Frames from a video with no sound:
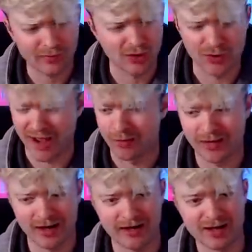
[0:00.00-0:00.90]
Oh yeah, we
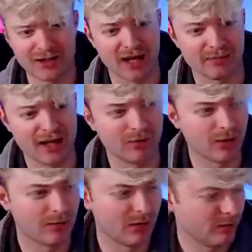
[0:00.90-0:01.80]
got a knight check, mate.
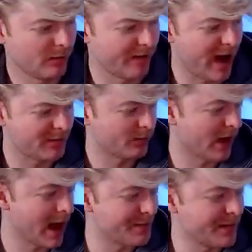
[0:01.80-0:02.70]
We're, we're, we're vibing, we're
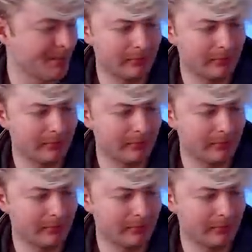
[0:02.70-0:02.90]
happy.